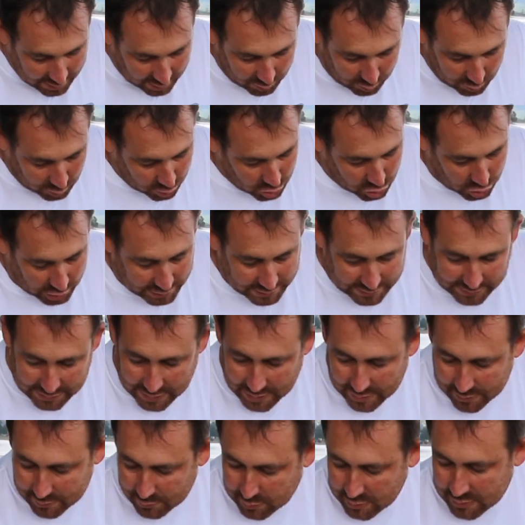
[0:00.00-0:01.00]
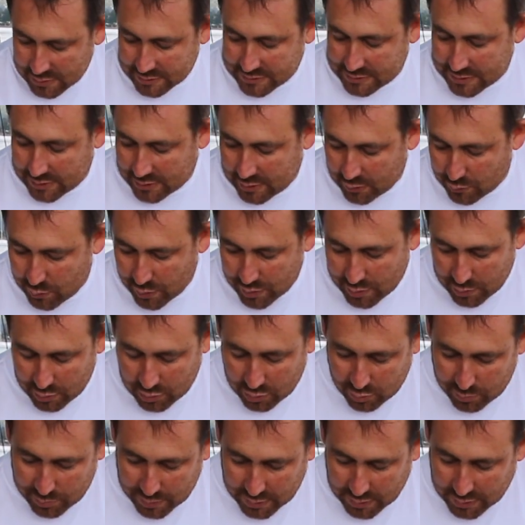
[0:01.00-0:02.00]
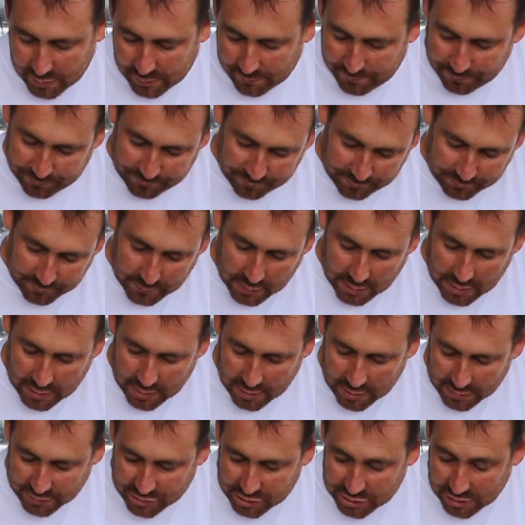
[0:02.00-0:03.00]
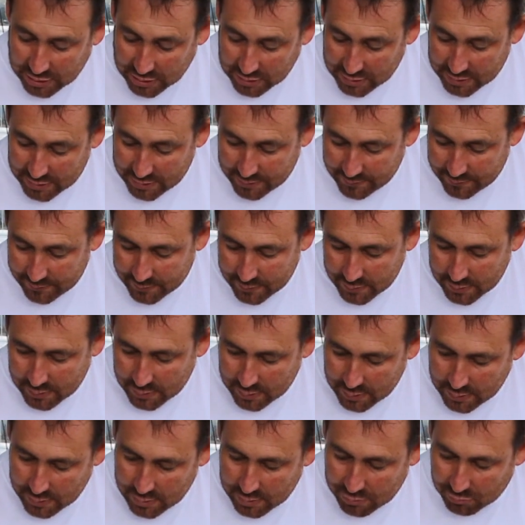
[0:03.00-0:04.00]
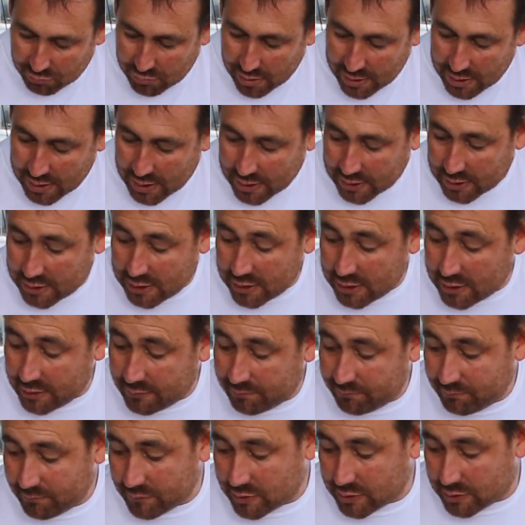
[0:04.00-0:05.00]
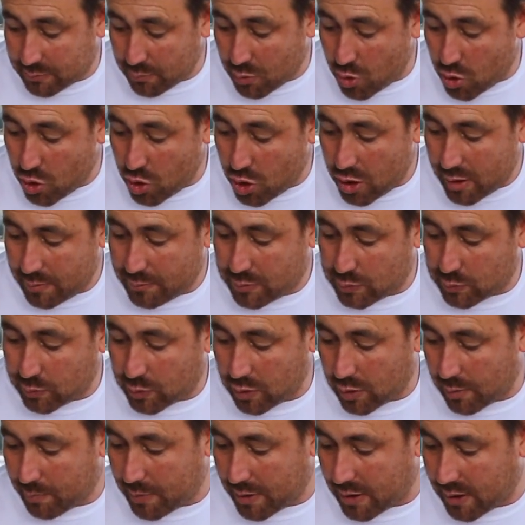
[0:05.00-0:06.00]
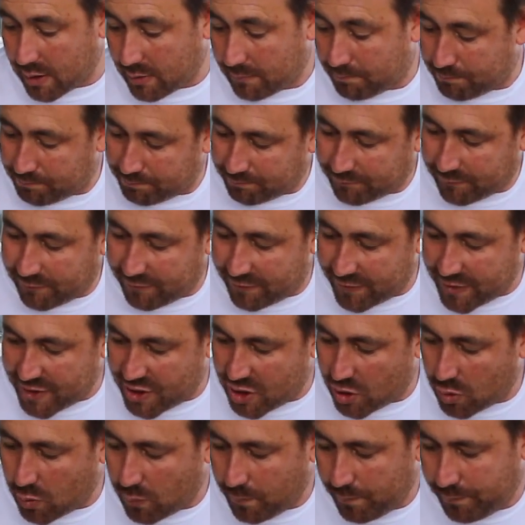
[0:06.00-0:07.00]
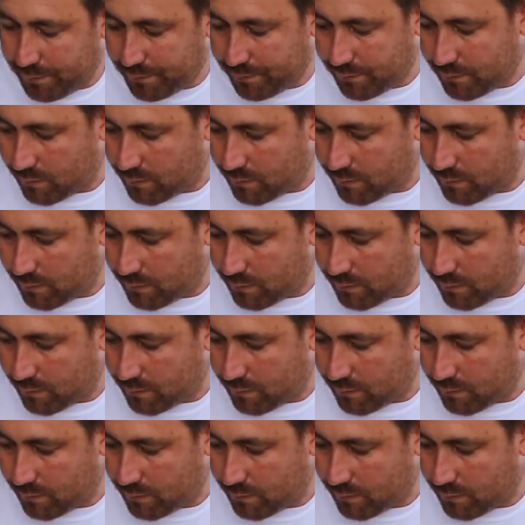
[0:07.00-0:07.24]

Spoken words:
And we'll dress that in a second with a little bit of chilli, red onion, some herbs. We've got a bit of fennel,